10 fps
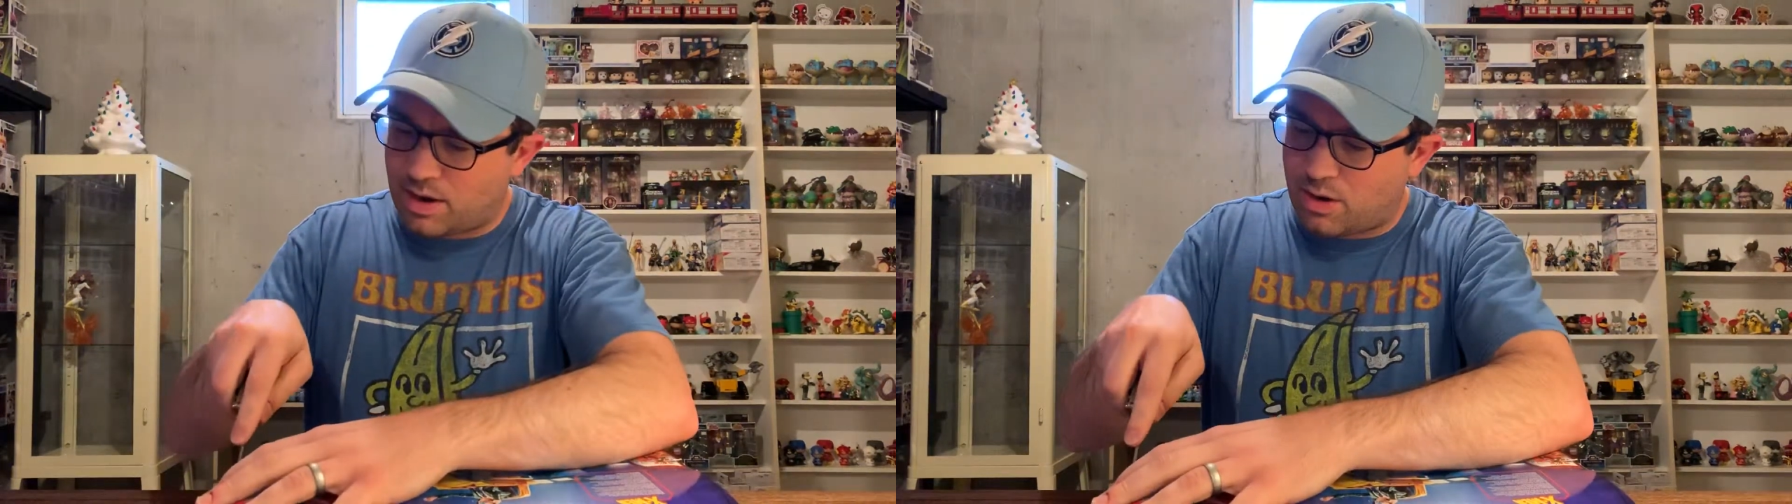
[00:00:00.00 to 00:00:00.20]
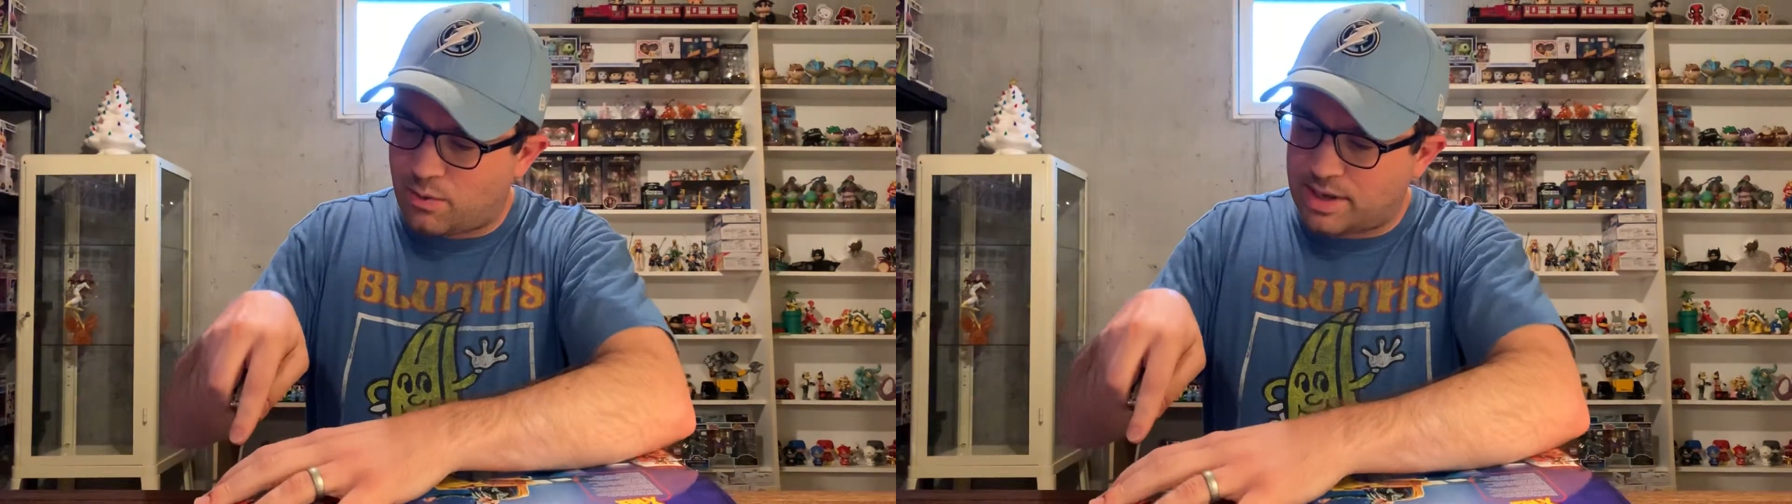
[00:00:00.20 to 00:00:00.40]

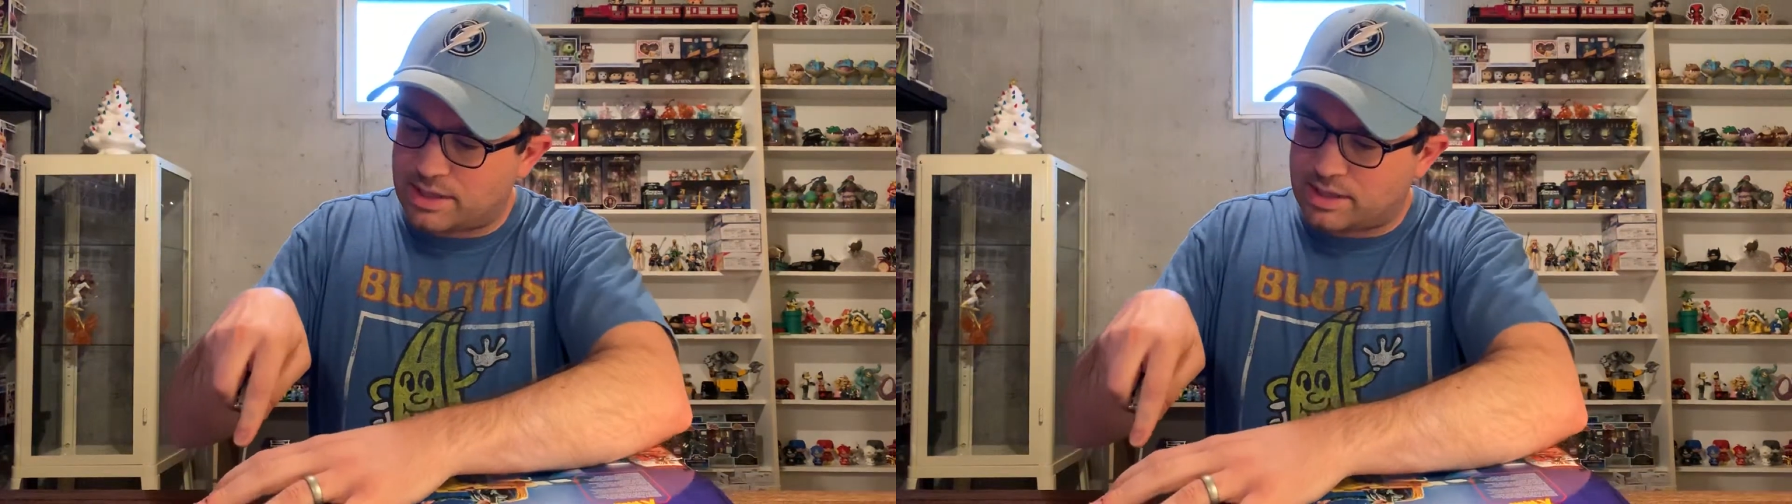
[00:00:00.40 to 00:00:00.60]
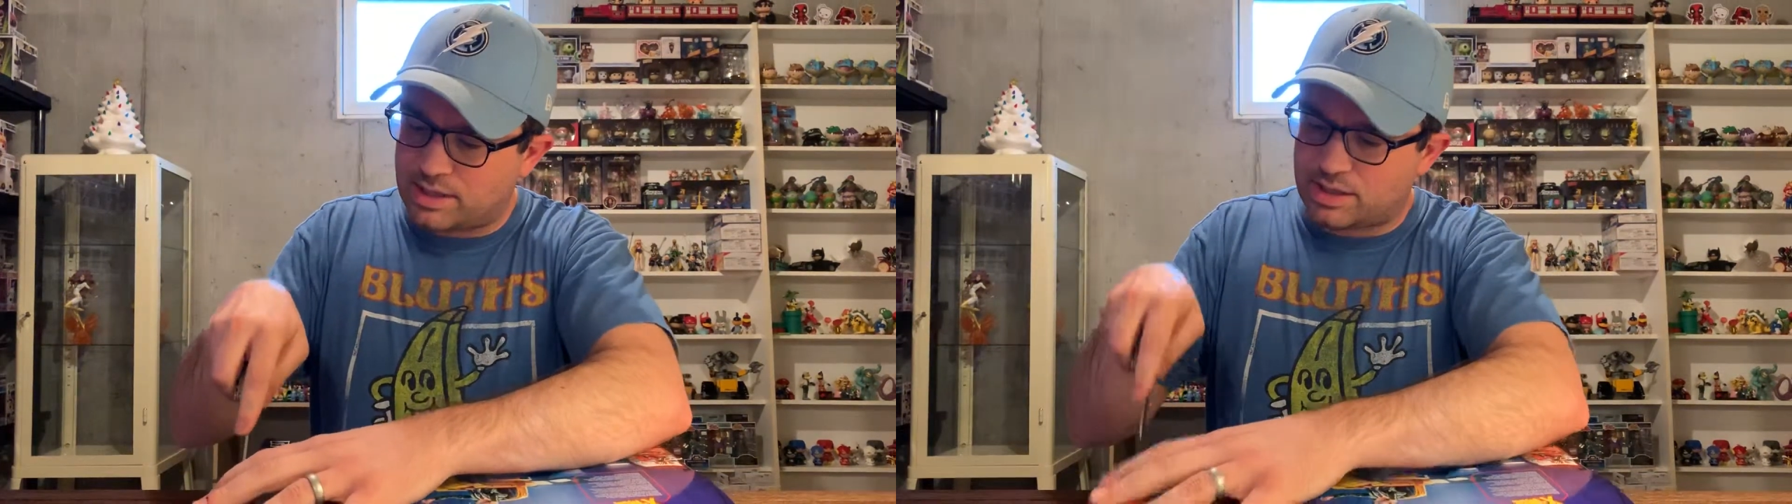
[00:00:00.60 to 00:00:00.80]

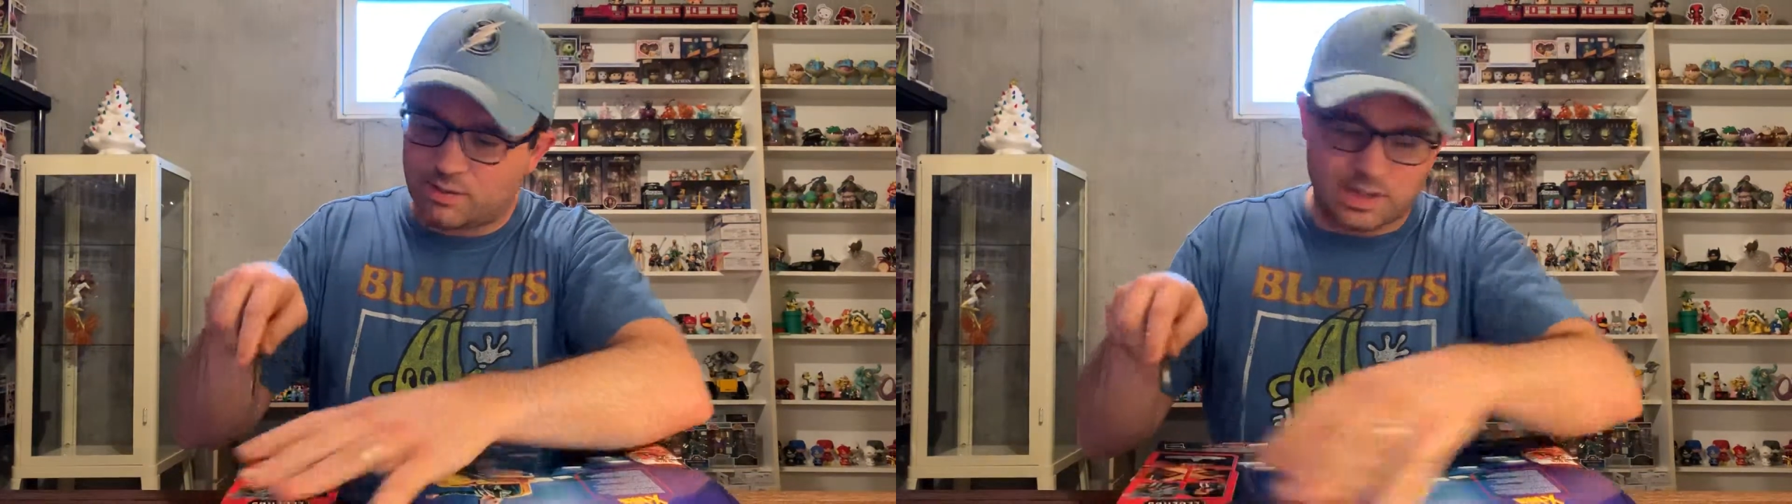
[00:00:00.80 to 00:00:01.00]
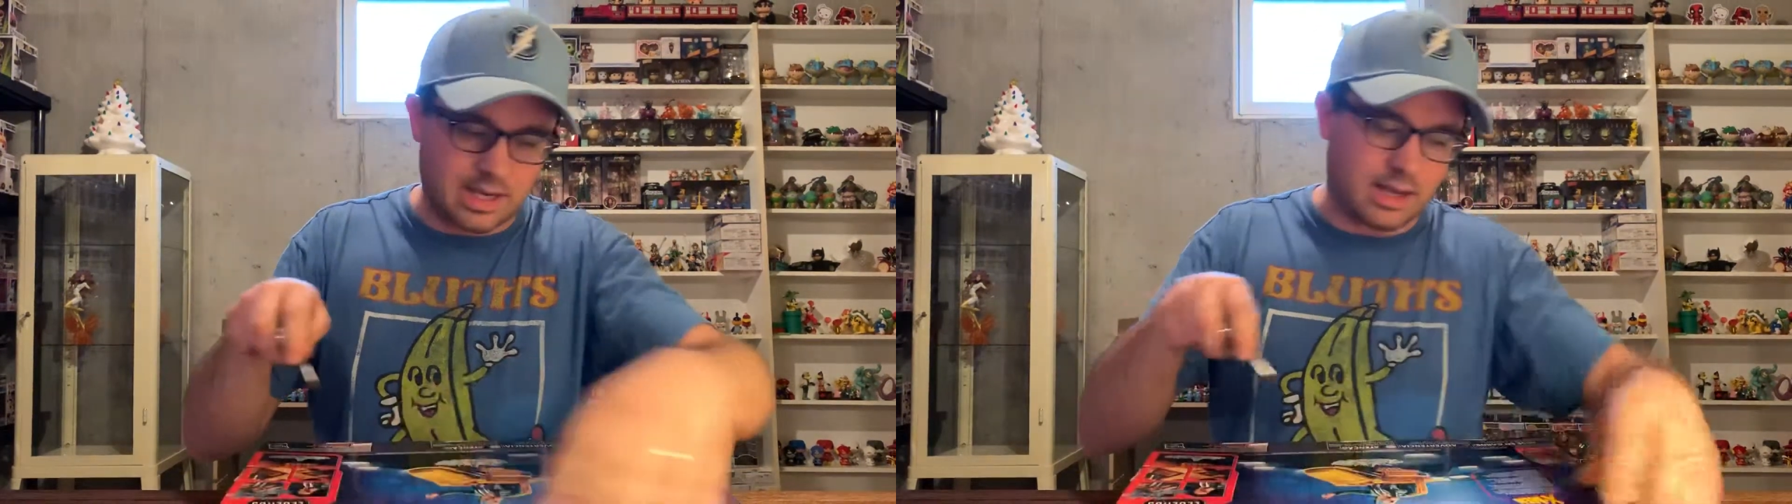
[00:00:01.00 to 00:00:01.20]
always just
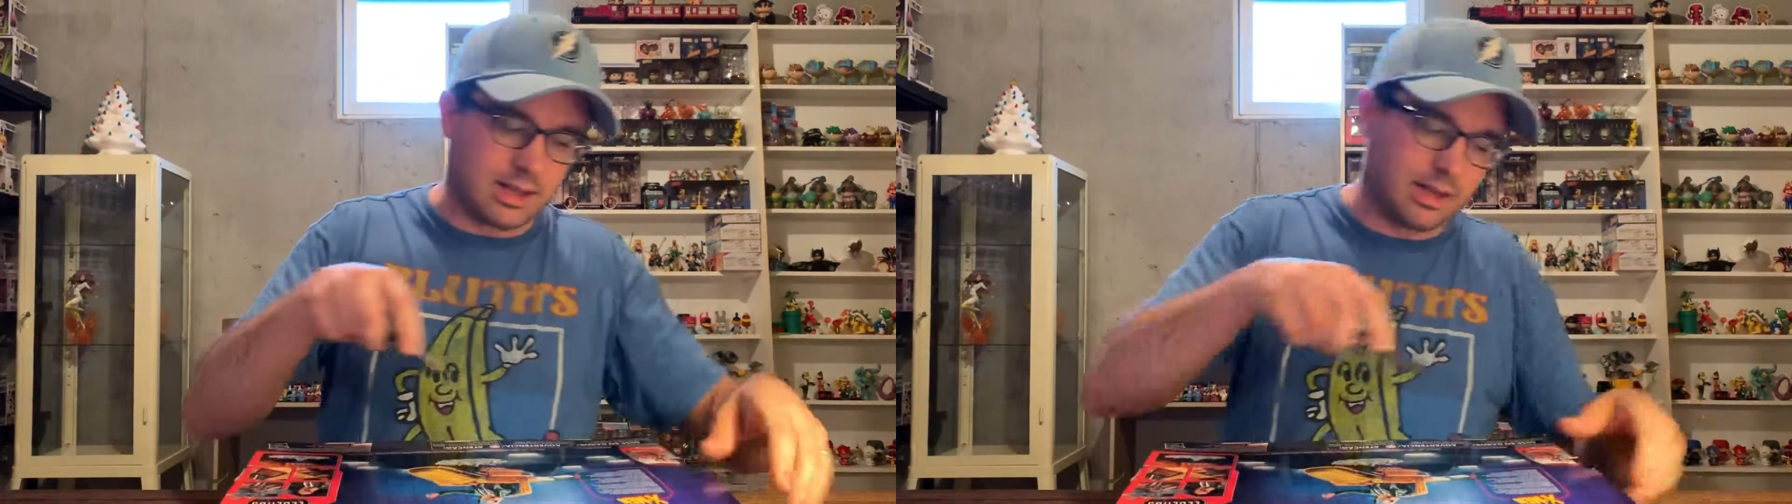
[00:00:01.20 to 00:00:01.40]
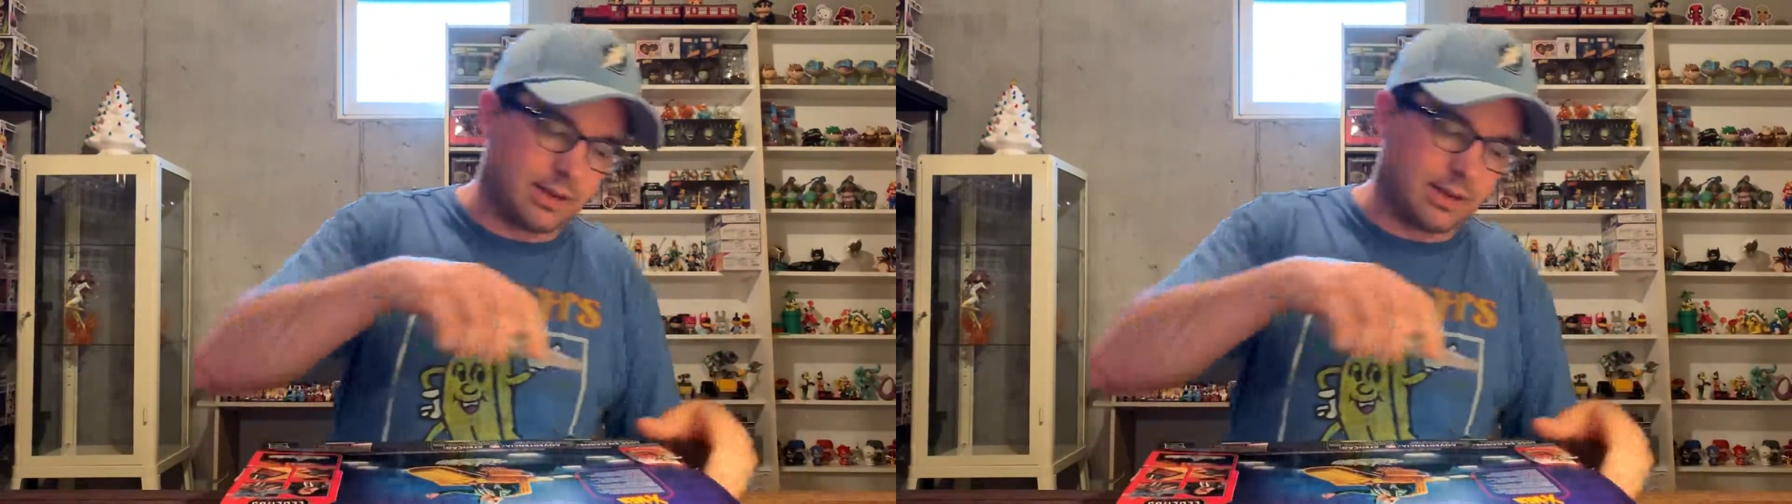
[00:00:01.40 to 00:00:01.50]
recycle